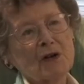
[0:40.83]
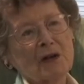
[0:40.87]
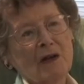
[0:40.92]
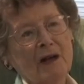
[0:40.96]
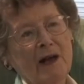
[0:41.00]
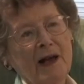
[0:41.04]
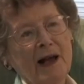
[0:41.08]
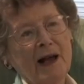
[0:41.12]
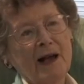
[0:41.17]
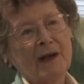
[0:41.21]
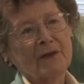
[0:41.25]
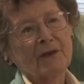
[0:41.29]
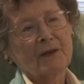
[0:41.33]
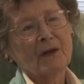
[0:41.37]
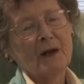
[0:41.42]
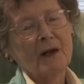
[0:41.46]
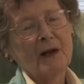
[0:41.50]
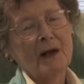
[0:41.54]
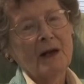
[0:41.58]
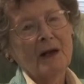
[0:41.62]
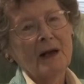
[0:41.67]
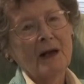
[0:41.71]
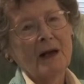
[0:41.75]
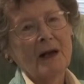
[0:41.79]
class,
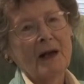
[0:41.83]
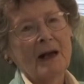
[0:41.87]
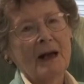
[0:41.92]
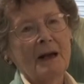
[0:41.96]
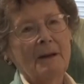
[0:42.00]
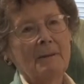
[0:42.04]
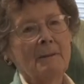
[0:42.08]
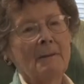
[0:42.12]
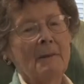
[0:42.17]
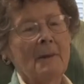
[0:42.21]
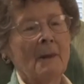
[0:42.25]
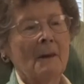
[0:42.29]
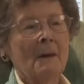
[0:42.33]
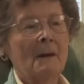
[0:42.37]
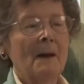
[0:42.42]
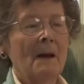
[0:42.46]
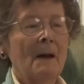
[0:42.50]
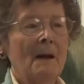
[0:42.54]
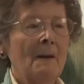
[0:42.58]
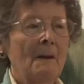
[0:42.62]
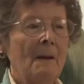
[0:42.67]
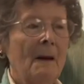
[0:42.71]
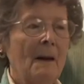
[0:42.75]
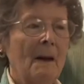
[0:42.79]
and
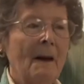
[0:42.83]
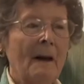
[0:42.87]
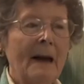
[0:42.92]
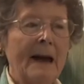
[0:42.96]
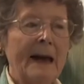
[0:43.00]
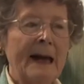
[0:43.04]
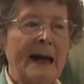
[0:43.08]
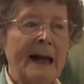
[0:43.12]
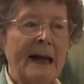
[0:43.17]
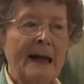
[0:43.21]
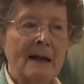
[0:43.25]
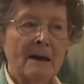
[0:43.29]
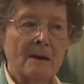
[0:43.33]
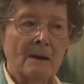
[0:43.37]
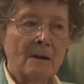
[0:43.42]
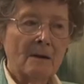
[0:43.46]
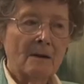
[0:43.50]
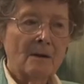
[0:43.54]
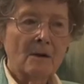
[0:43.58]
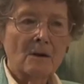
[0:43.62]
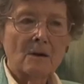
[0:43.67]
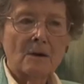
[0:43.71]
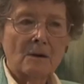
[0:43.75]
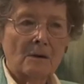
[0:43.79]
I
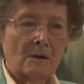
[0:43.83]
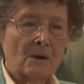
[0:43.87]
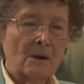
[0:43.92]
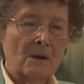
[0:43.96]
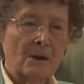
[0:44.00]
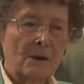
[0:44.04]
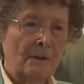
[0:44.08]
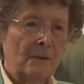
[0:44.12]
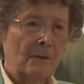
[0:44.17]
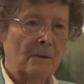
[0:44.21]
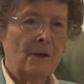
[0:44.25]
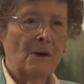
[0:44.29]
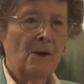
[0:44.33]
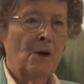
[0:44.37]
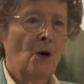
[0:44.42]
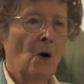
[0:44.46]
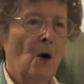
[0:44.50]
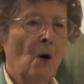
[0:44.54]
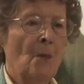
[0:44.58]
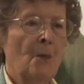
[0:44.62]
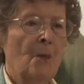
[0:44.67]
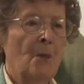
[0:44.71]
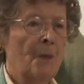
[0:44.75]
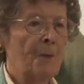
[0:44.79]
hadn't,
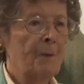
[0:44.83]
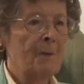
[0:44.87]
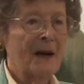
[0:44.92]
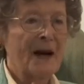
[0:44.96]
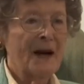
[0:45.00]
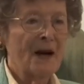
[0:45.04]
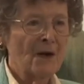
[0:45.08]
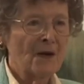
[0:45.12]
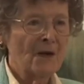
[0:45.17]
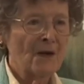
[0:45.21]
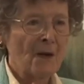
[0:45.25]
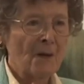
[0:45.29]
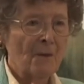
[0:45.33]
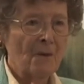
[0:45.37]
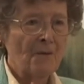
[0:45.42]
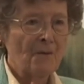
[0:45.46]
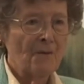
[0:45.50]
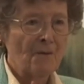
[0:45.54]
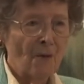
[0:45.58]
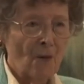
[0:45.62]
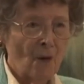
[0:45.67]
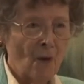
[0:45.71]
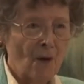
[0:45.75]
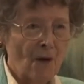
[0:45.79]
prepared them
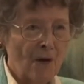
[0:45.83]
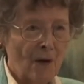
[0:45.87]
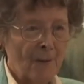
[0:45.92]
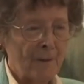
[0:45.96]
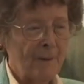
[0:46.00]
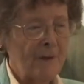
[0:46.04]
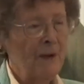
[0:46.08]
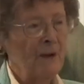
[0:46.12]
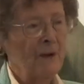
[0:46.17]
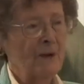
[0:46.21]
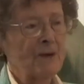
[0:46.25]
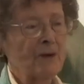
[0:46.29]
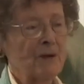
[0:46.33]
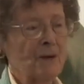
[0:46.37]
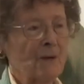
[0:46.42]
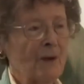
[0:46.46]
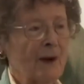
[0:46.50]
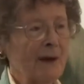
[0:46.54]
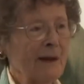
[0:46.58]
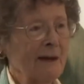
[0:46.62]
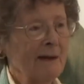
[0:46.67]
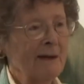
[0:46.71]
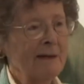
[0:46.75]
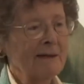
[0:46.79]
for it. It was a
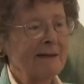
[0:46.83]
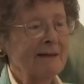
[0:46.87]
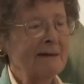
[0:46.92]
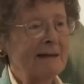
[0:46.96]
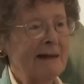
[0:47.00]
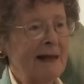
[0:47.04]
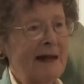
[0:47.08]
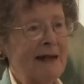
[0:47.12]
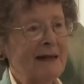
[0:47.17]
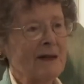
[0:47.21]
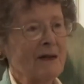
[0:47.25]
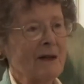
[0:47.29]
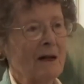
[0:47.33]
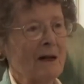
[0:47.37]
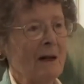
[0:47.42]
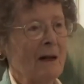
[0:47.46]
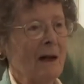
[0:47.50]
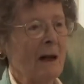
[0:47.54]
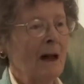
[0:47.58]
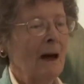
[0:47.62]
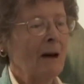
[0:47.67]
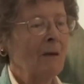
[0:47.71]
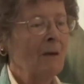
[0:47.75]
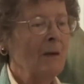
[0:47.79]
regular class, and
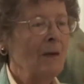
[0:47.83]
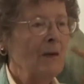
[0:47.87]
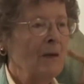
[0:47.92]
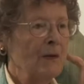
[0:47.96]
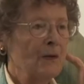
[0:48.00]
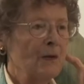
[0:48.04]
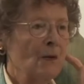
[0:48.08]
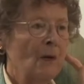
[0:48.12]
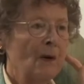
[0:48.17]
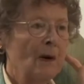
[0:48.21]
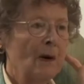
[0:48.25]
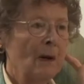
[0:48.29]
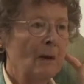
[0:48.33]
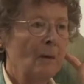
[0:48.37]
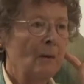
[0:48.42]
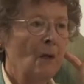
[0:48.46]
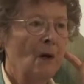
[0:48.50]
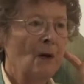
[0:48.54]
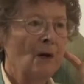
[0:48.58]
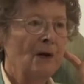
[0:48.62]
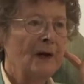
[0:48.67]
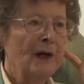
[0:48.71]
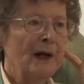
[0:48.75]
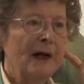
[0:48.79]
we were doing a
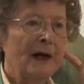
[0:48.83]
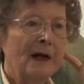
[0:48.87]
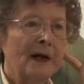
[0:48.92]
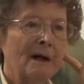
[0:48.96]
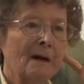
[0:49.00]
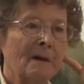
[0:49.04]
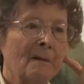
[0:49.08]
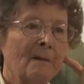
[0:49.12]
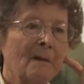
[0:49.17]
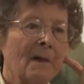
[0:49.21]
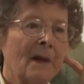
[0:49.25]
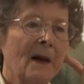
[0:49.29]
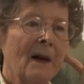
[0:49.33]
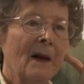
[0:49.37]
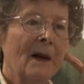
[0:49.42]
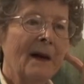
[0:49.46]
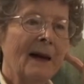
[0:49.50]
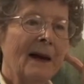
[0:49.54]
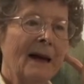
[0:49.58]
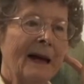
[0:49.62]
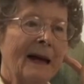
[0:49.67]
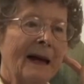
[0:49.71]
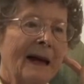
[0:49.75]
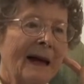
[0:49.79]
Molière.
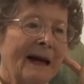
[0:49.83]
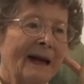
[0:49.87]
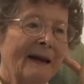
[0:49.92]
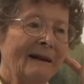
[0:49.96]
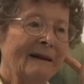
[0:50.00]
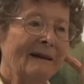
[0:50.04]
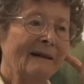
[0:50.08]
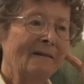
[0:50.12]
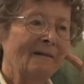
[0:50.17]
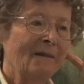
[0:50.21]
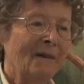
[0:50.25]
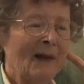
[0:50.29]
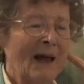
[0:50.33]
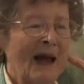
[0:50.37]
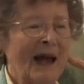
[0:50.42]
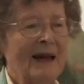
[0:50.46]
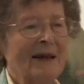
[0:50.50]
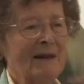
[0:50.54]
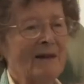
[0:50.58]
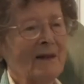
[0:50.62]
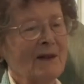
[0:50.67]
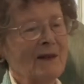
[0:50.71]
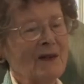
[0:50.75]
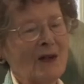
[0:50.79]
And, well,
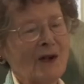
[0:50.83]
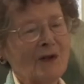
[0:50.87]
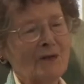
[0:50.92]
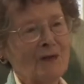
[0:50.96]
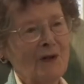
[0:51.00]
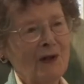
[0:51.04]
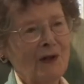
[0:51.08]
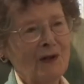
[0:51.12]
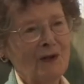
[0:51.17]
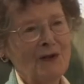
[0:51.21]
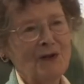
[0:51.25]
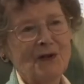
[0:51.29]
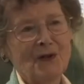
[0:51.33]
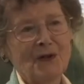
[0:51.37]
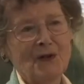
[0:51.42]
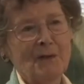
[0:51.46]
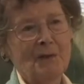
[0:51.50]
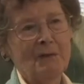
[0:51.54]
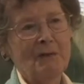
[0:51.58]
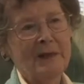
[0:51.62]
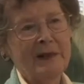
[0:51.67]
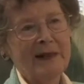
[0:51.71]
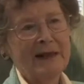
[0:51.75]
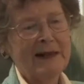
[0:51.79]
this really
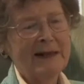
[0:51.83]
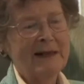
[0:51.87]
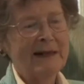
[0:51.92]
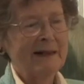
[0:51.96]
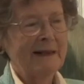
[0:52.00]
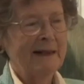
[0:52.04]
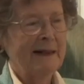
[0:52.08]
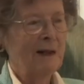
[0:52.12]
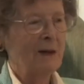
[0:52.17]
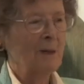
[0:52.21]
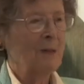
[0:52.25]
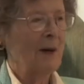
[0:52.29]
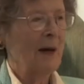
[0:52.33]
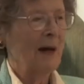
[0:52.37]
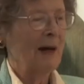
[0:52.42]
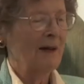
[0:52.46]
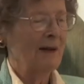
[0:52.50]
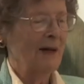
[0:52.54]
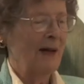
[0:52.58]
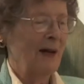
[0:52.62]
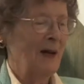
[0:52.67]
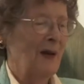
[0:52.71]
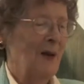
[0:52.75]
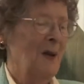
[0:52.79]
shouldn't be in here, but I'll
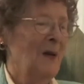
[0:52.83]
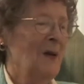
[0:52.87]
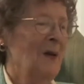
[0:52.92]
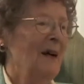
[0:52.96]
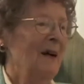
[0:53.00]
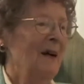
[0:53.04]
tell you,